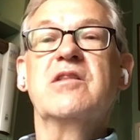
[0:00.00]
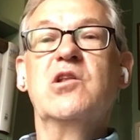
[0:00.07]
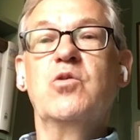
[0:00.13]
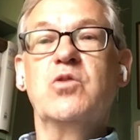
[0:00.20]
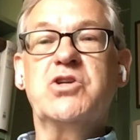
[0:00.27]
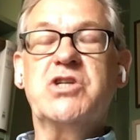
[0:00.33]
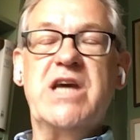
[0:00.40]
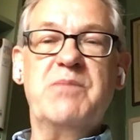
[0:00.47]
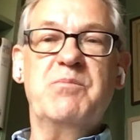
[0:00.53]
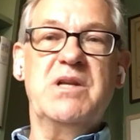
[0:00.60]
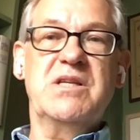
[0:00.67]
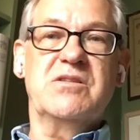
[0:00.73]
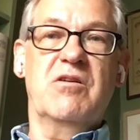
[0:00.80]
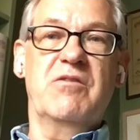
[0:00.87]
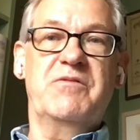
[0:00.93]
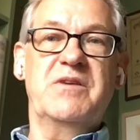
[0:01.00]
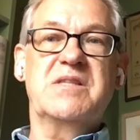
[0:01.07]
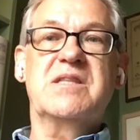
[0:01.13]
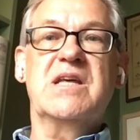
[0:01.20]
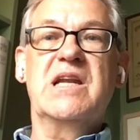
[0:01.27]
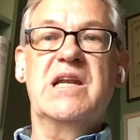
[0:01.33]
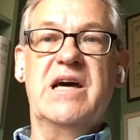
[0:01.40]
Lord Chamberlain's
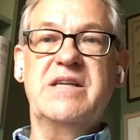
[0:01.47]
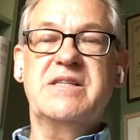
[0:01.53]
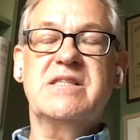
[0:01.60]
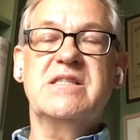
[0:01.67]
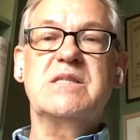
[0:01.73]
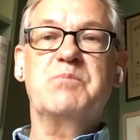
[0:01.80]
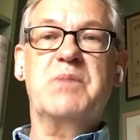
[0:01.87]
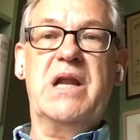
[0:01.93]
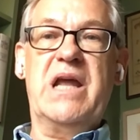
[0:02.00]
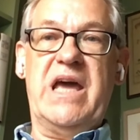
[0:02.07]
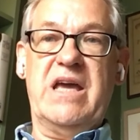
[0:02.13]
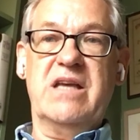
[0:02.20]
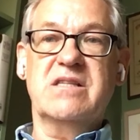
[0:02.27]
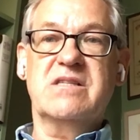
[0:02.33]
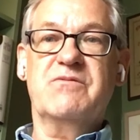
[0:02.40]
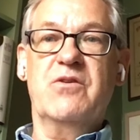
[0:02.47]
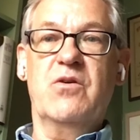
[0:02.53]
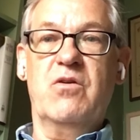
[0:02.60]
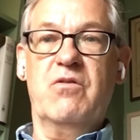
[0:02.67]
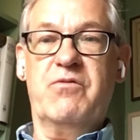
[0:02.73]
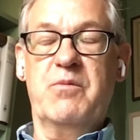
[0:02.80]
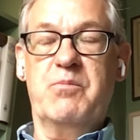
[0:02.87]
office that licensed plays
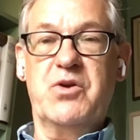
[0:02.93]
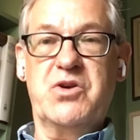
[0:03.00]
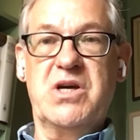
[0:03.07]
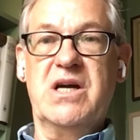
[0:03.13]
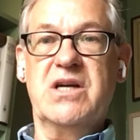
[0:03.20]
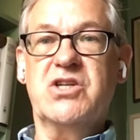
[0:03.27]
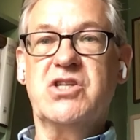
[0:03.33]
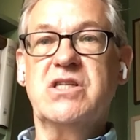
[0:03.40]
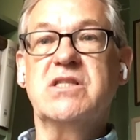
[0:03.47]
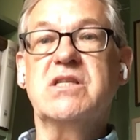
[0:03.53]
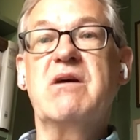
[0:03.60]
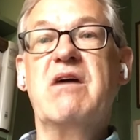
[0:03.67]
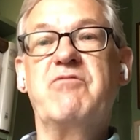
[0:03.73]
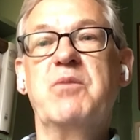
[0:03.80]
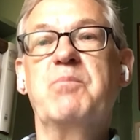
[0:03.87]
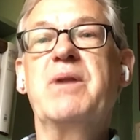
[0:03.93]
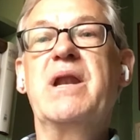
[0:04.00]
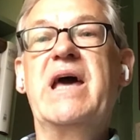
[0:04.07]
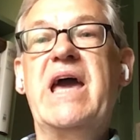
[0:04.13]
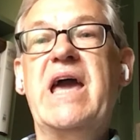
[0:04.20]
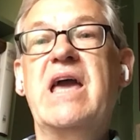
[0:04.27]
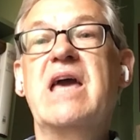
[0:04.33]
for, for production, so every
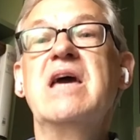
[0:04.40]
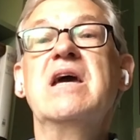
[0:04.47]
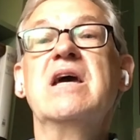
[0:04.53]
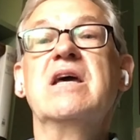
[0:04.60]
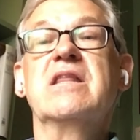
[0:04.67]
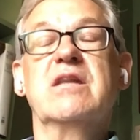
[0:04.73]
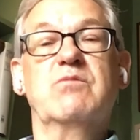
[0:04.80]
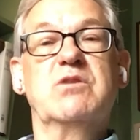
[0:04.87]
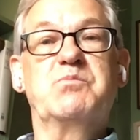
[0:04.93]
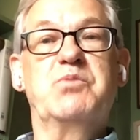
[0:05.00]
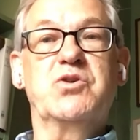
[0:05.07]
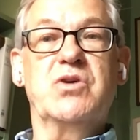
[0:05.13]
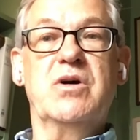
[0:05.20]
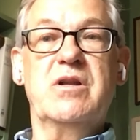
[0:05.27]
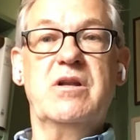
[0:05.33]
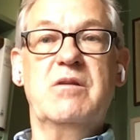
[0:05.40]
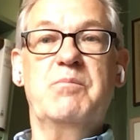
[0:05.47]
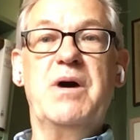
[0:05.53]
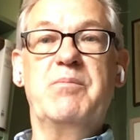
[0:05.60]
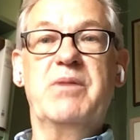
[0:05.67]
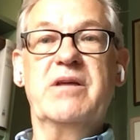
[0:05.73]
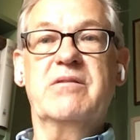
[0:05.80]
play that was put on in a
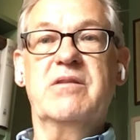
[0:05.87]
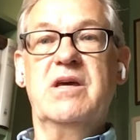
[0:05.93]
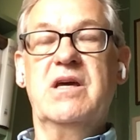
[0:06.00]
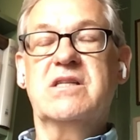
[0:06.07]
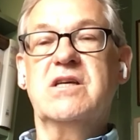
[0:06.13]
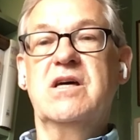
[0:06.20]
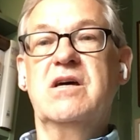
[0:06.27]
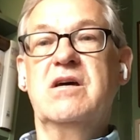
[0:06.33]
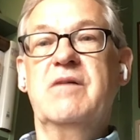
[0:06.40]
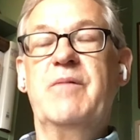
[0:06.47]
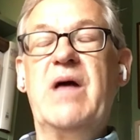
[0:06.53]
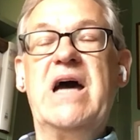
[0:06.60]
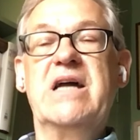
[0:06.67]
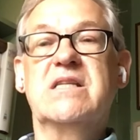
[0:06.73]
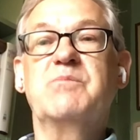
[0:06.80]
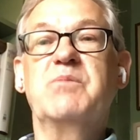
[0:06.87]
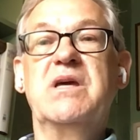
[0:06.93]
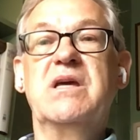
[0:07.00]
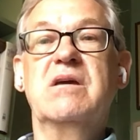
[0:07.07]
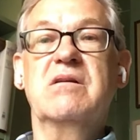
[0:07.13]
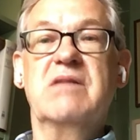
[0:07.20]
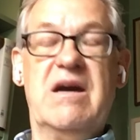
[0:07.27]
public theatre had to
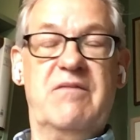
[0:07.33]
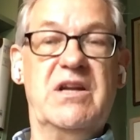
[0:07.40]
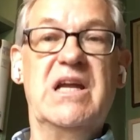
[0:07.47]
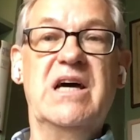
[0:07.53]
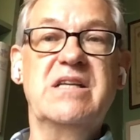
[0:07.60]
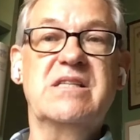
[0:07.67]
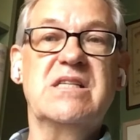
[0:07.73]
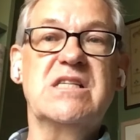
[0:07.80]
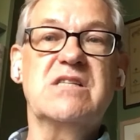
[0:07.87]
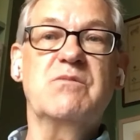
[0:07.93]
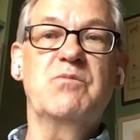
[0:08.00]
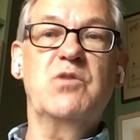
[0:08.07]
be have a license